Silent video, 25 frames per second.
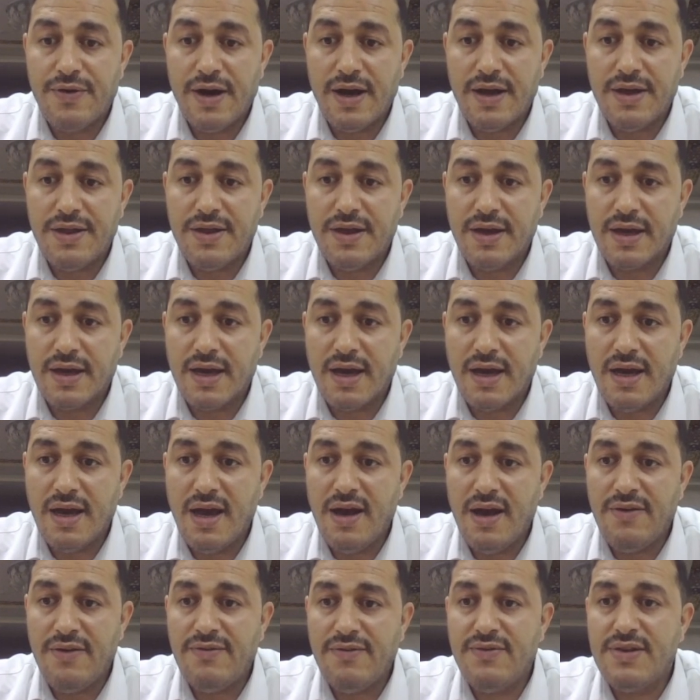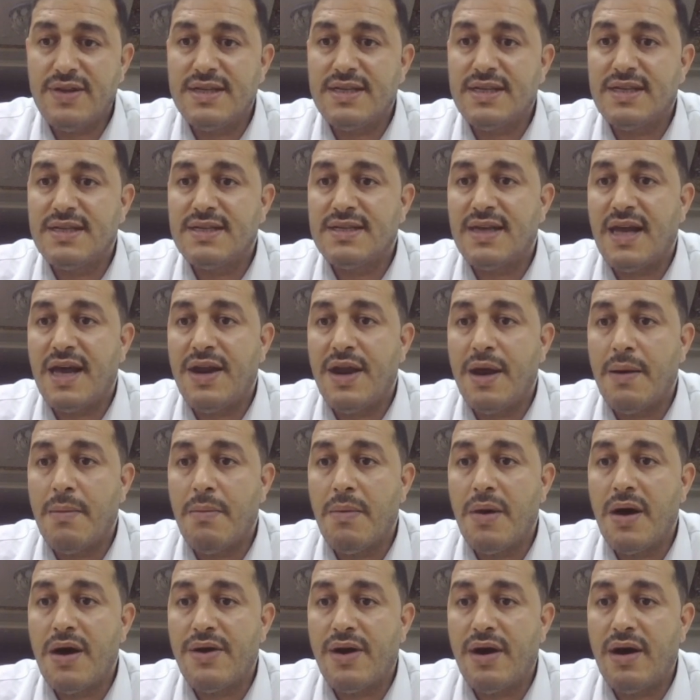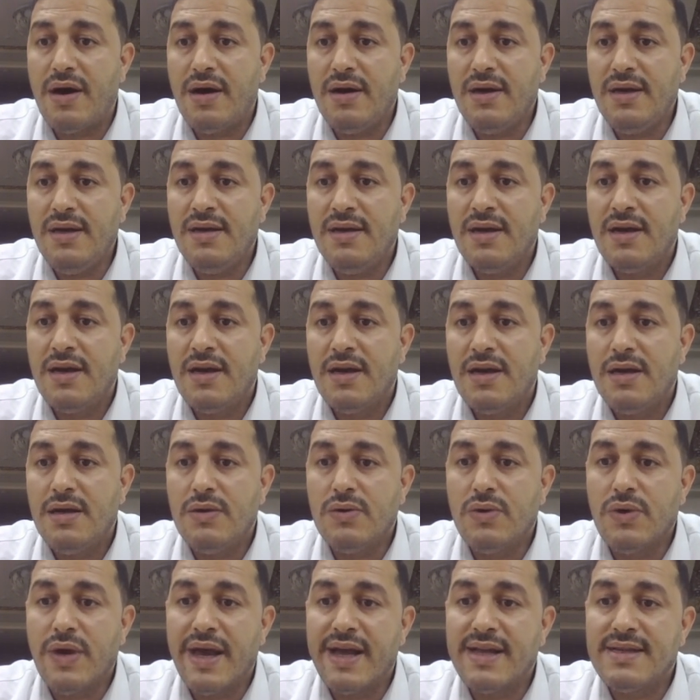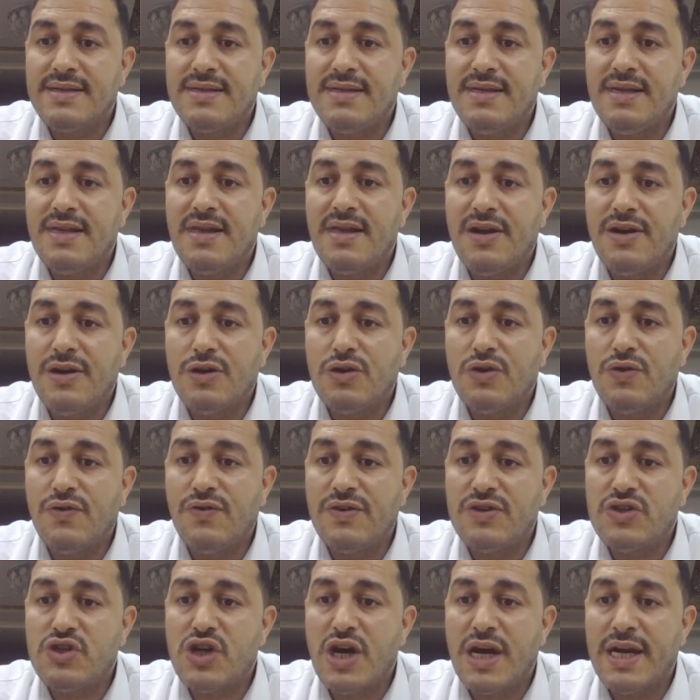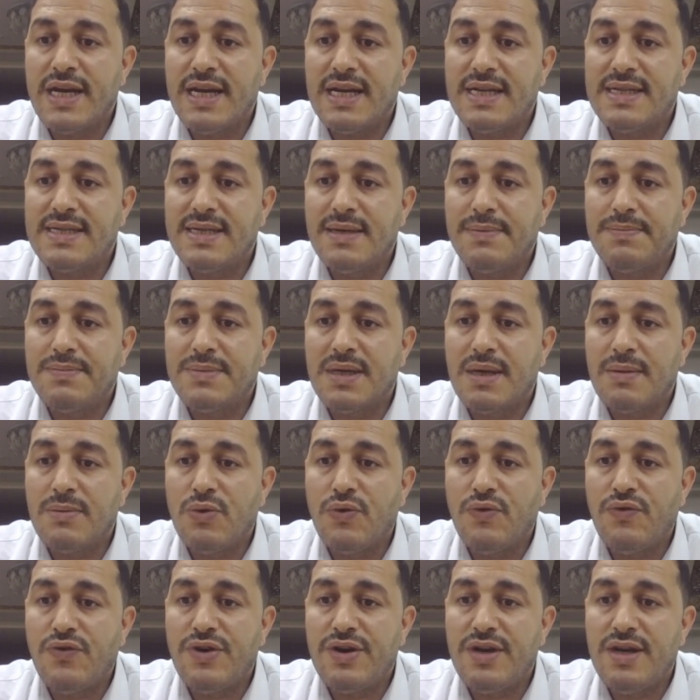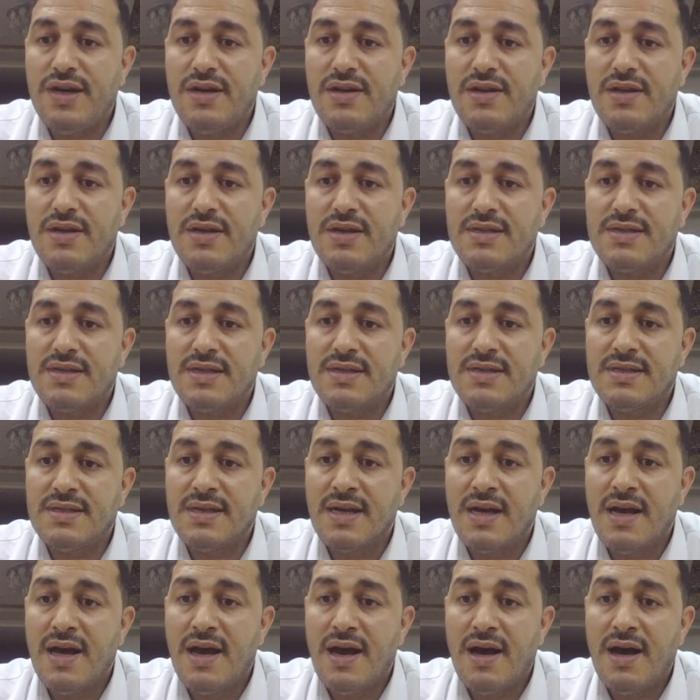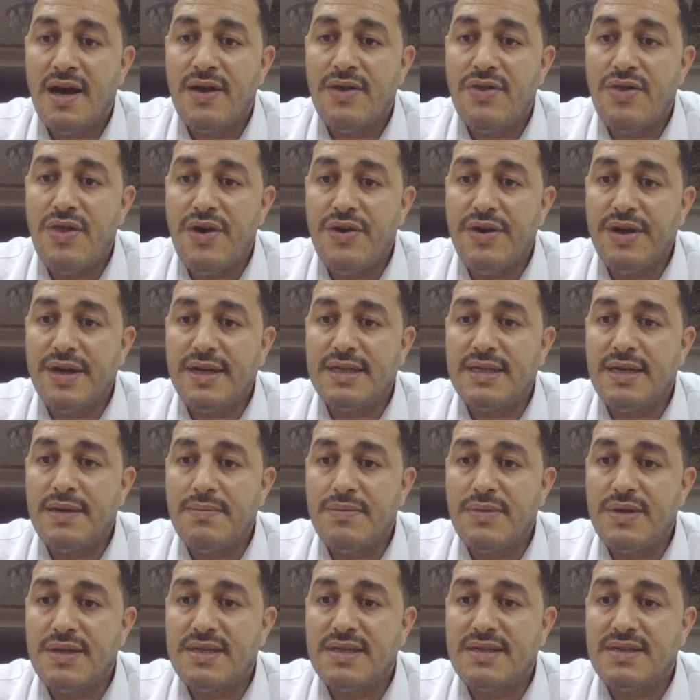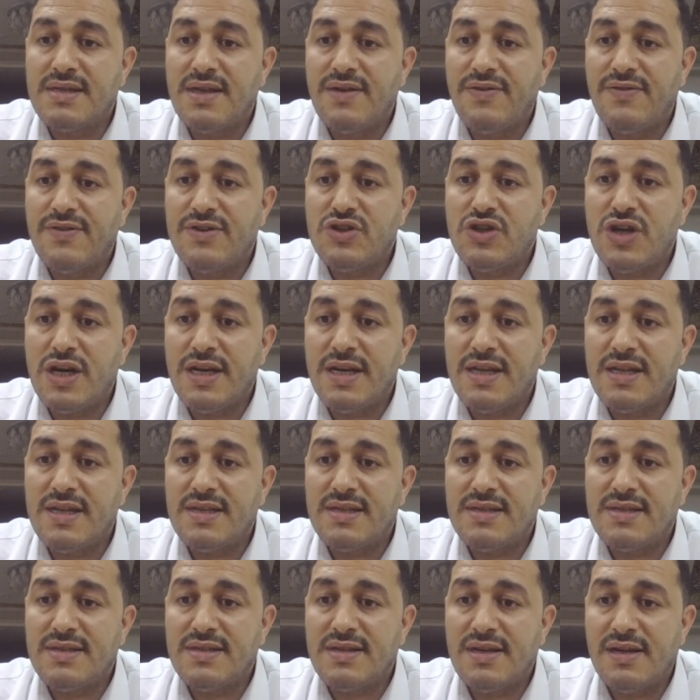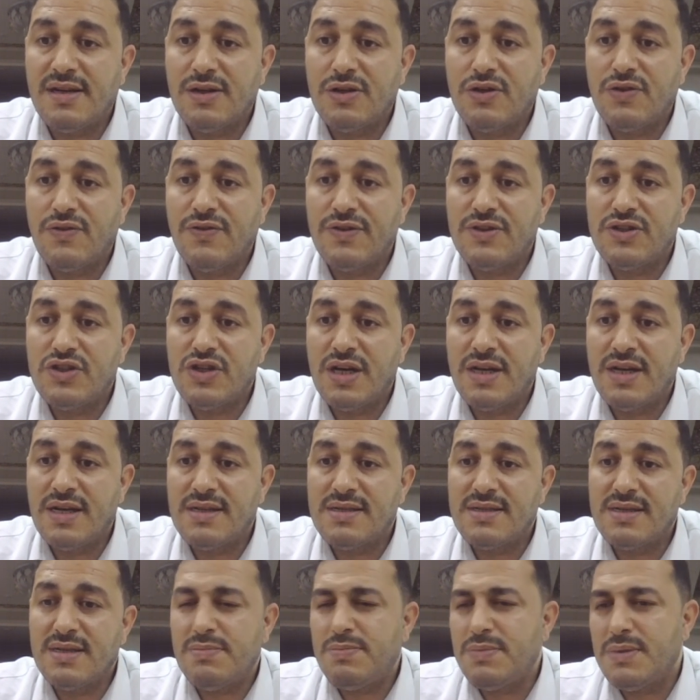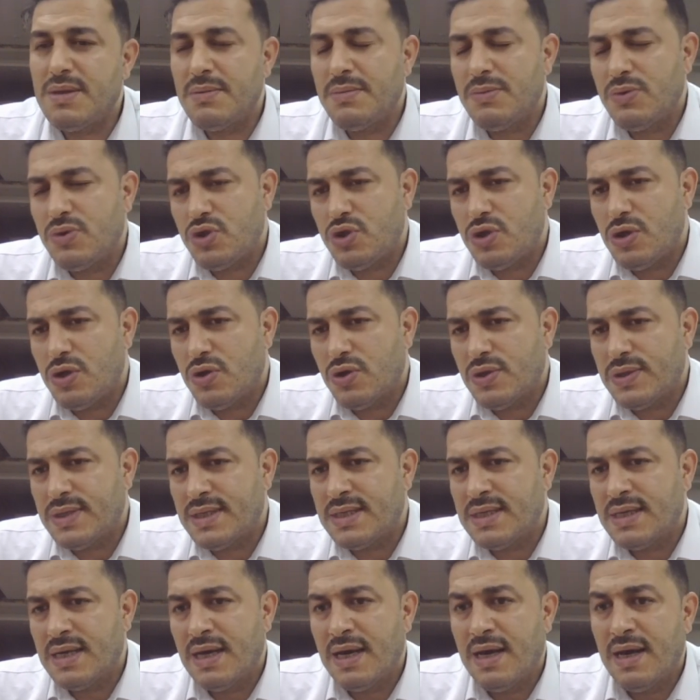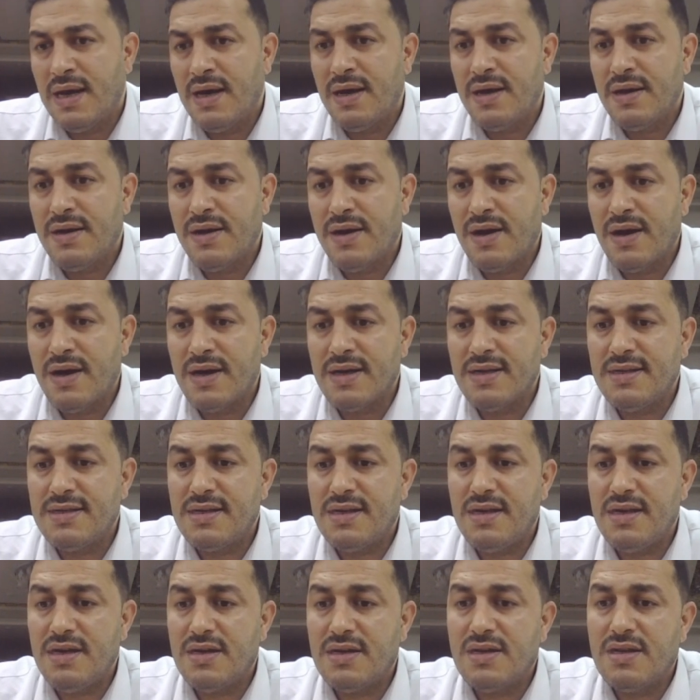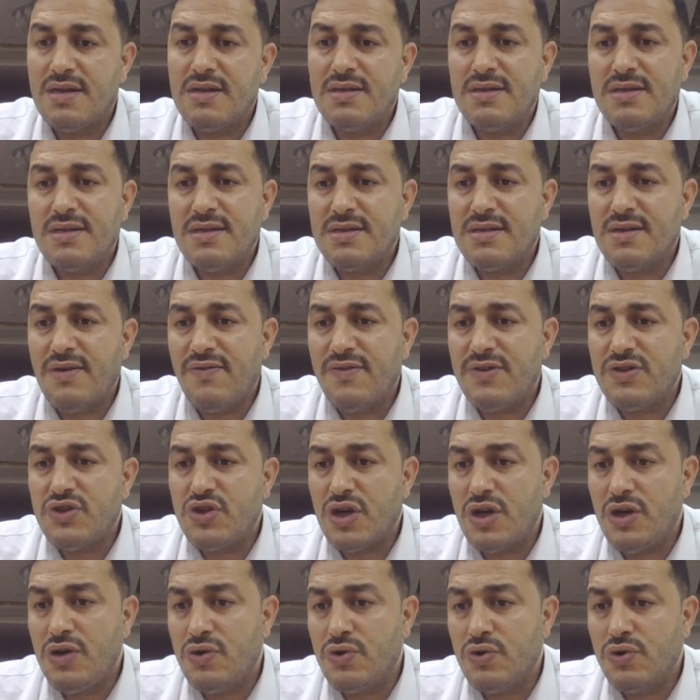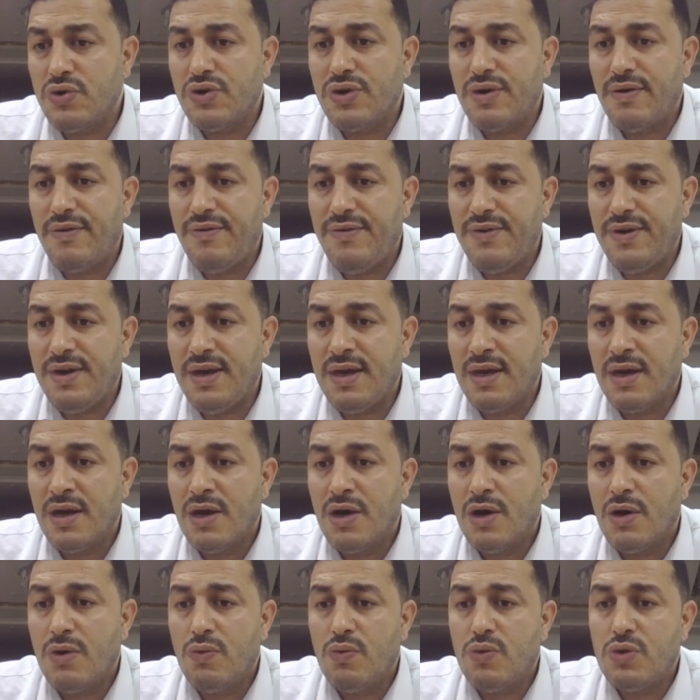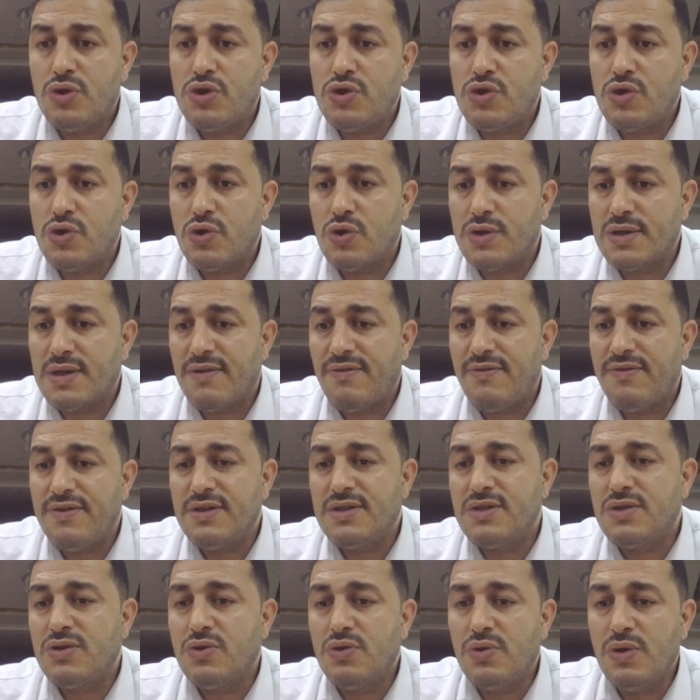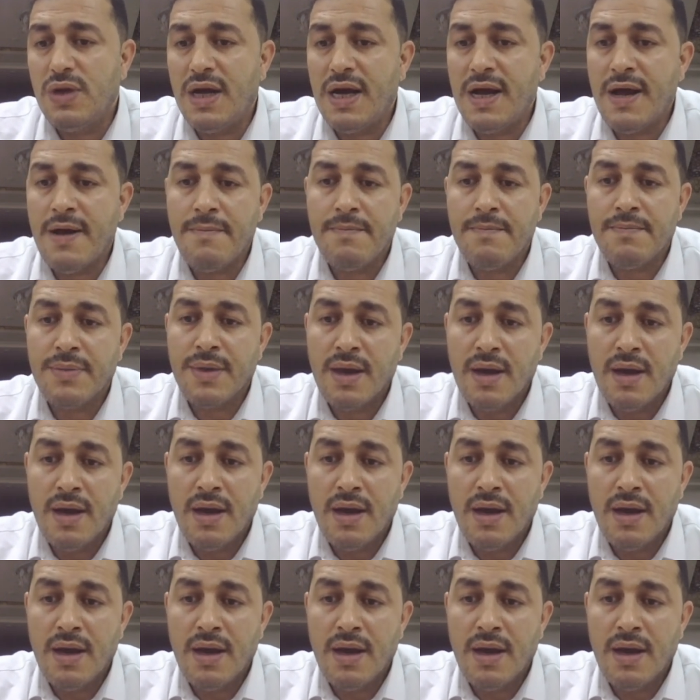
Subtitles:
I think I have. This is an MRI. You can see the rectovaginal septum over here. This is the rectum, this is the vagina, this is the rectovaginal septum, which looks nice here. This is a vaginography which shows a fistula.